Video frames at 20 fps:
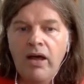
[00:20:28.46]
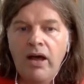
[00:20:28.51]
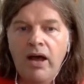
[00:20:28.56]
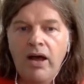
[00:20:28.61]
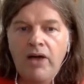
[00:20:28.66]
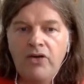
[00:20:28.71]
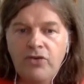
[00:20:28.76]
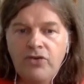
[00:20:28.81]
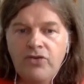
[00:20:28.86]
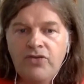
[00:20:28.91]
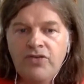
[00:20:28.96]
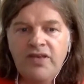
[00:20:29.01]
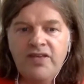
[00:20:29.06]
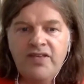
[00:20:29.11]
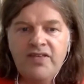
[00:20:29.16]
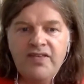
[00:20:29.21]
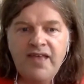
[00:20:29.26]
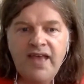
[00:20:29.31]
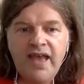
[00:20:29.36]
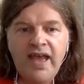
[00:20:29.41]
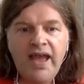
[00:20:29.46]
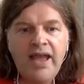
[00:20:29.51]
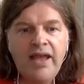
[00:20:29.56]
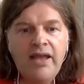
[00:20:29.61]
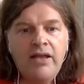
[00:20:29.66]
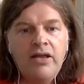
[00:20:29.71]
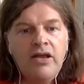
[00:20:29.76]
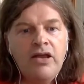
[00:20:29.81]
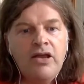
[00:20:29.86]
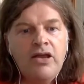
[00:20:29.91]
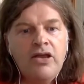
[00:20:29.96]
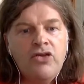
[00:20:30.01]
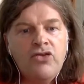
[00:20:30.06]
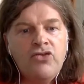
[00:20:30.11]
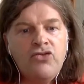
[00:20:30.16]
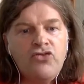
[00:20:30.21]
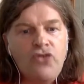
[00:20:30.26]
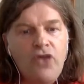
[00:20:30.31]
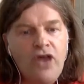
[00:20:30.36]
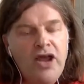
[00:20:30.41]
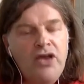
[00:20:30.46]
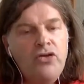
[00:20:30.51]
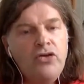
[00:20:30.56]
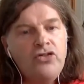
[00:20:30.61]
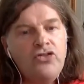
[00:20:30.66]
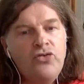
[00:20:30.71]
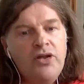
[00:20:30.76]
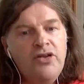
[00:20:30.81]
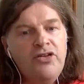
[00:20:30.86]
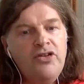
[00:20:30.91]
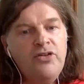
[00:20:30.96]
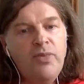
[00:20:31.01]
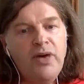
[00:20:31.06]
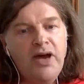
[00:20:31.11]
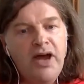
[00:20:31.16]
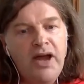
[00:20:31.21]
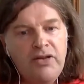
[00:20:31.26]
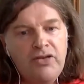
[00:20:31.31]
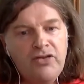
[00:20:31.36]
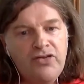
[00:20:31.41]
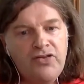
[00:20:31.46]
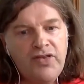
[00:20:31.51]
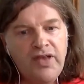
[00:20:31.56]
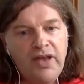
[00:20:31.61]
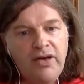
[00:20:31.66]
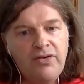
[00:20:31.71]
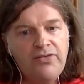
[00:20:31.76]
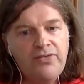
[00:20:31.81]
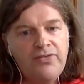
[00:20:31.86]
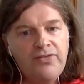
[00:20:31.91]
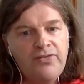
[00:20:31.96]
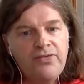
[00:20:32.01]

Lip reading: I'd also say, try not to undermine yourself